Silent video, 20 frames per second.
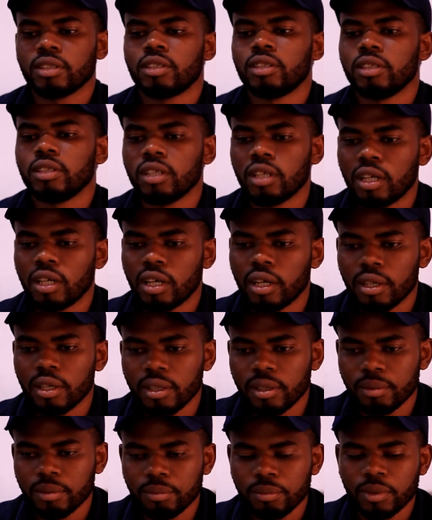
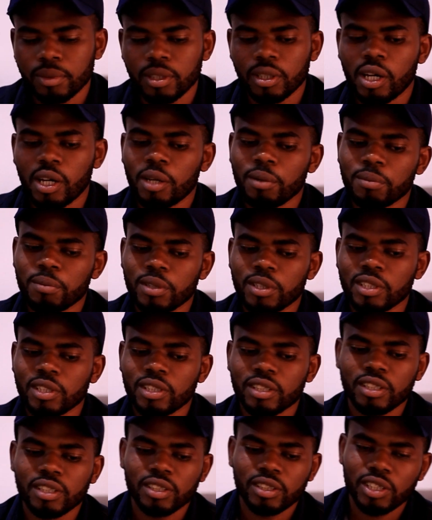I
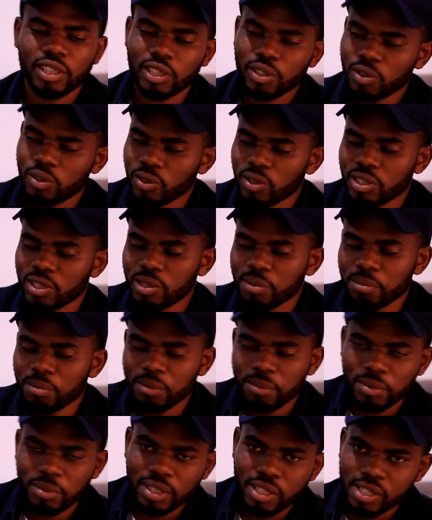mean they don't
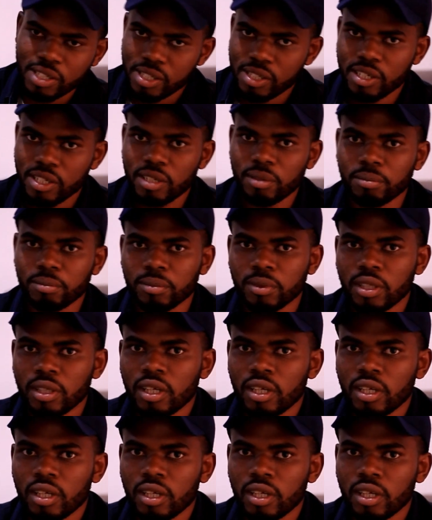mix them.